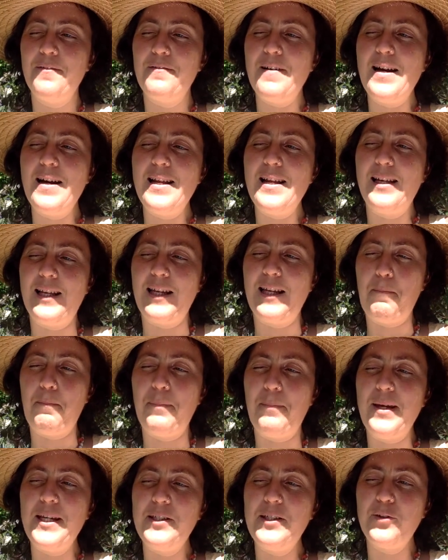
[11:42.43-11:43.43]
Finally,
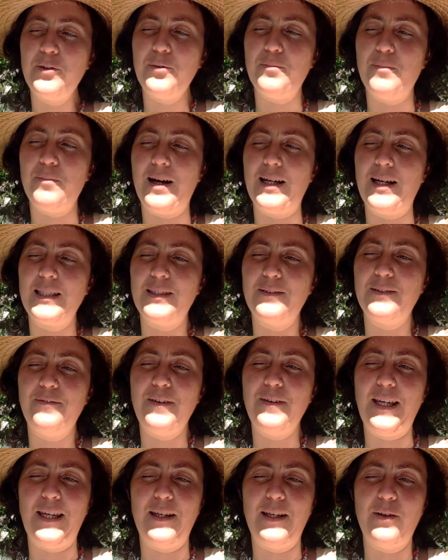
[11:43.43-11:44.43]
beetle mites
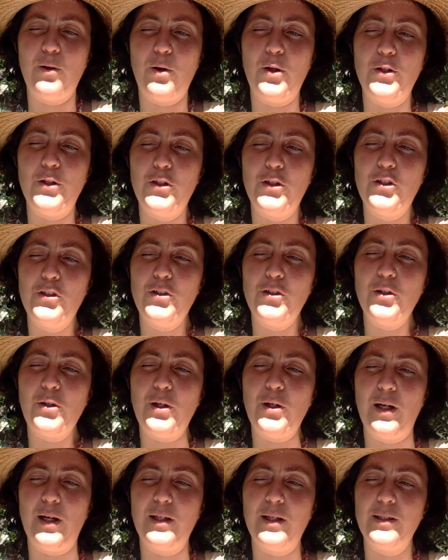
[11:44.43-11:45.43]
feed on the
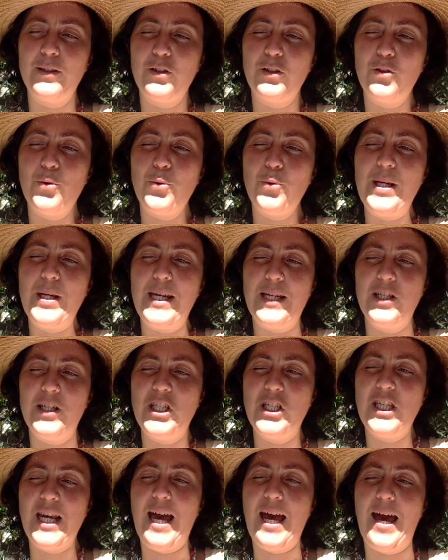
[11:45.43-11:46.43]
sugar trees
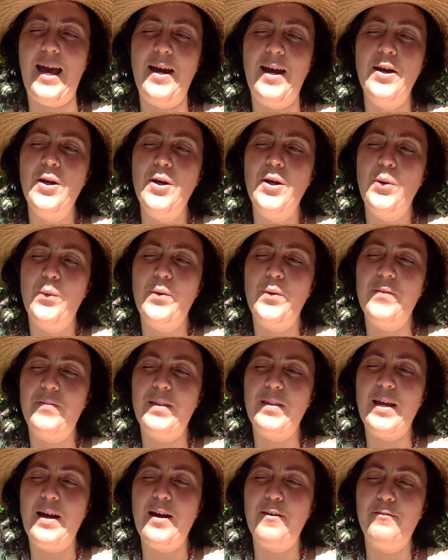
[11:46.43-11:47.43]
share with
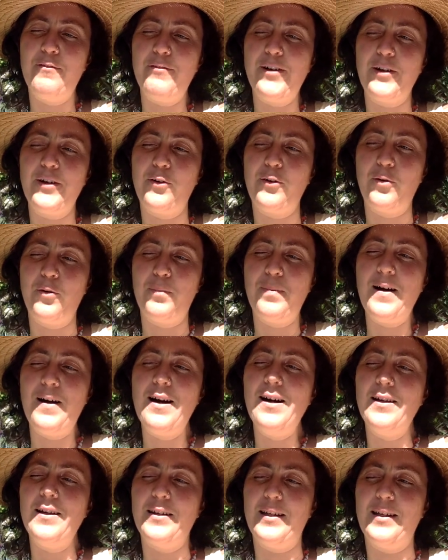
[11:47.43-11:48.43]
their fungal
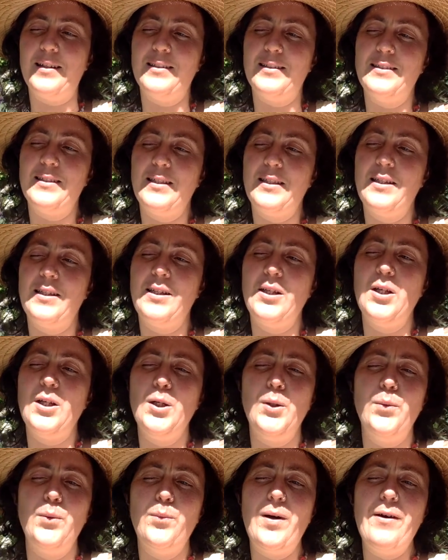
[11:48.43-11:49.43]
partners.
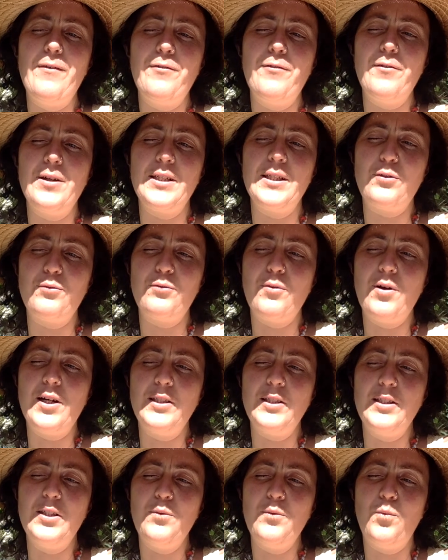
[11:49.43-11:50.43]
Whether it's
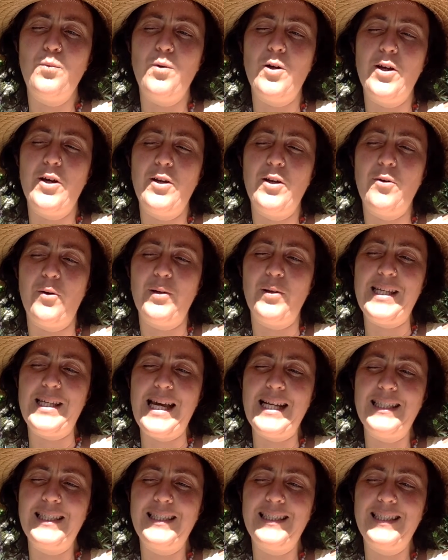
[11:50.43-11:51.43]
rotten wood or
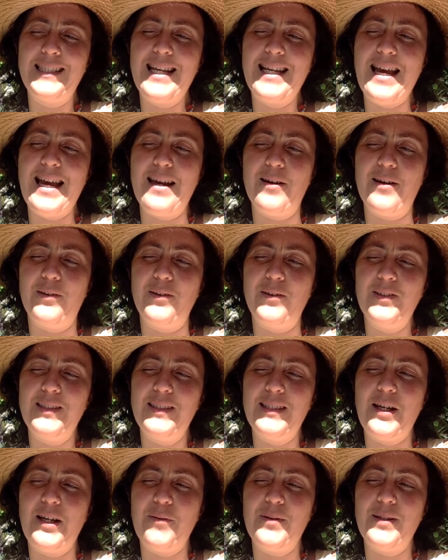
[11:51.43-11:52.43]
dead snails,
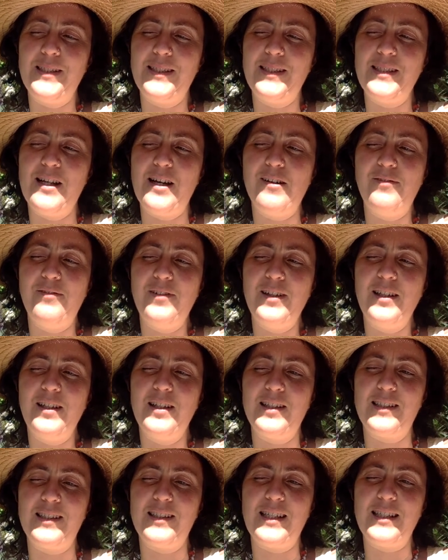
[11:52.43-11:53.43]
there is nothing
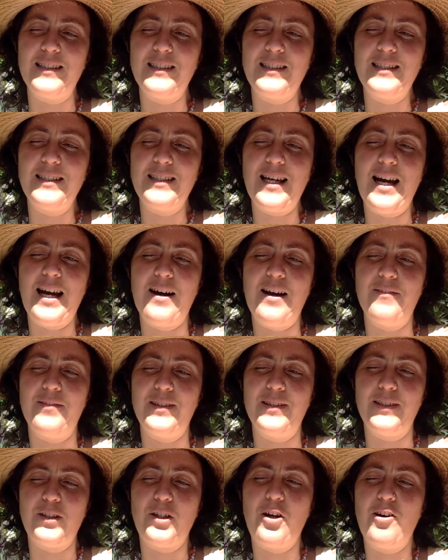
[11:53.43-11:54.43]
that doesn't have
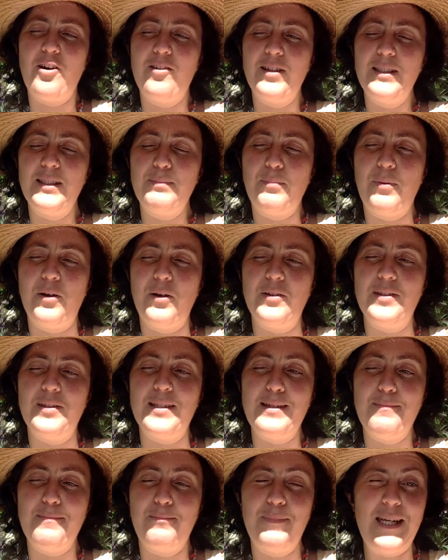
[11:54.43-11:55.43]
its
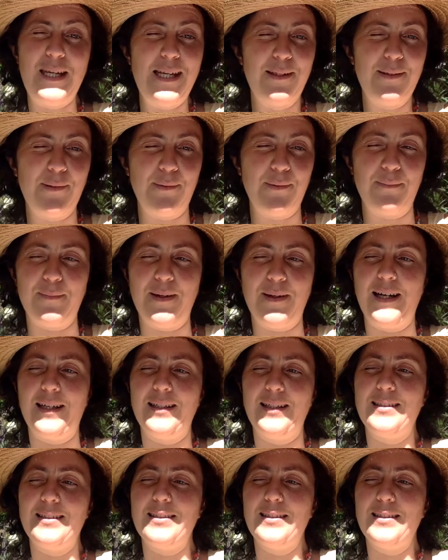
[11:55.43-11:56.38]
corresponding beetle mite.